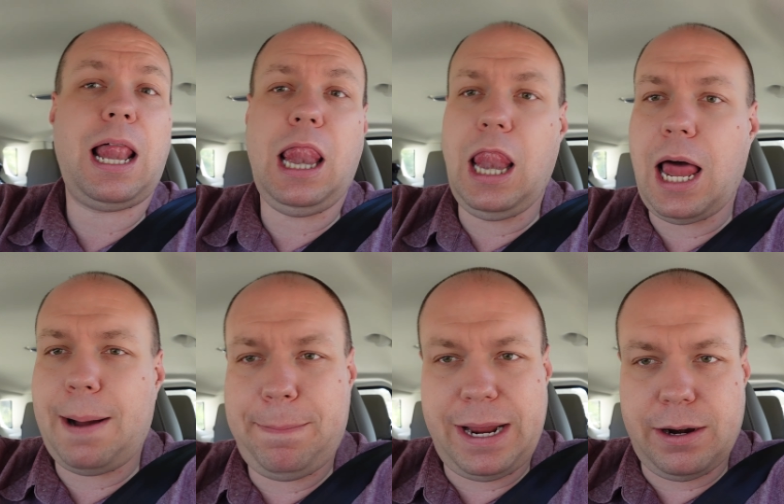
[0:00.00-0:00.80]
a
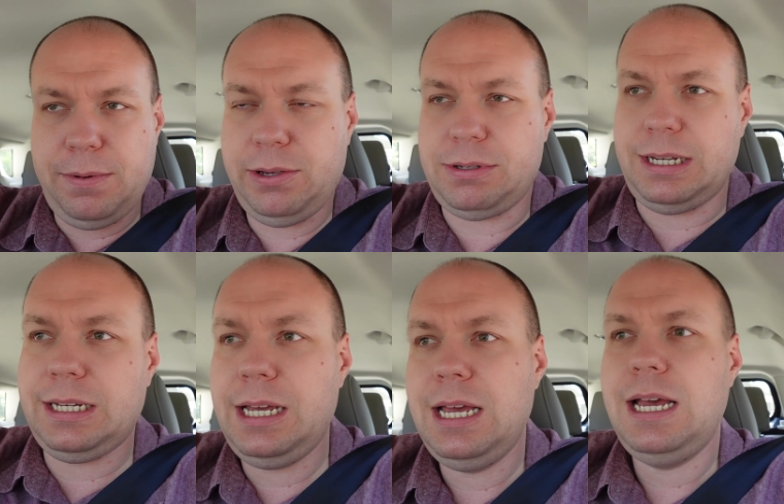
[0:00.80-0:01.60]
lot better music.
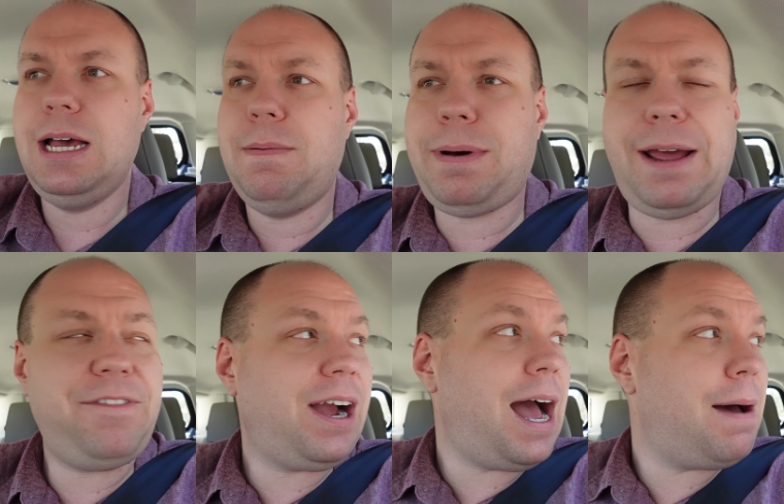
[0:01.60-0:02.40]
But I
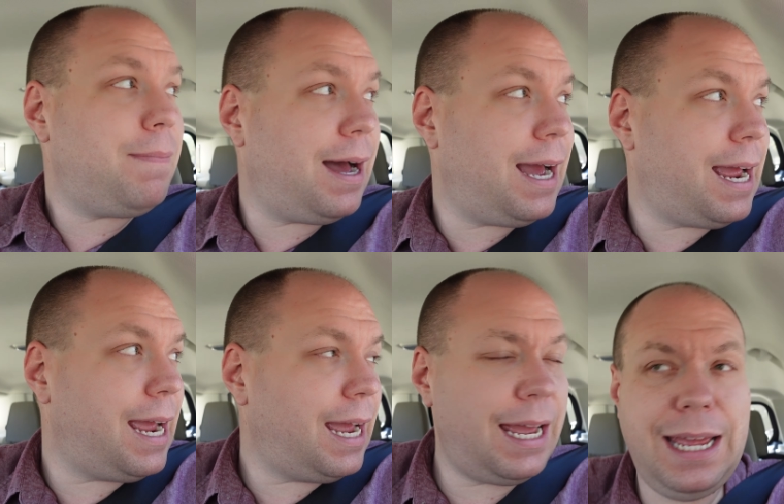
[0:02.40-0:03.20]
forgot my